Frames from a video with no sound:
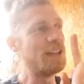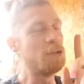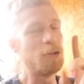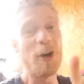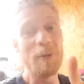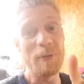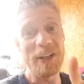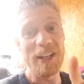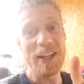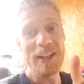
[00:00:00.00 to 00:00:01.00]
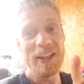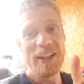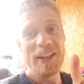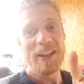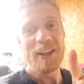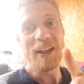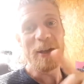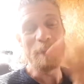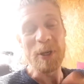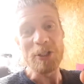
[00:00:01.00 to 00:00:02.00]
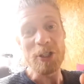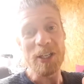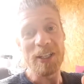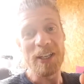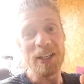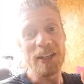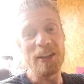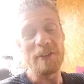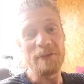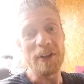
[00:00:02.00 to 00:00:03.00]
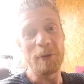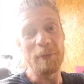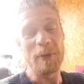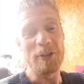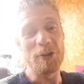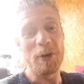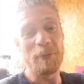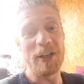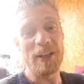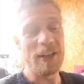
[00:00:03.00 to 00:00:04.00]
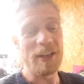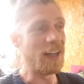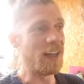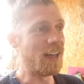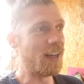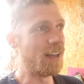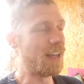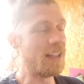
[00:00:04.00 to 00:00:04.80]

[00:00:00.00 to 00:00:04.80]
Germany pitching the film in Germany where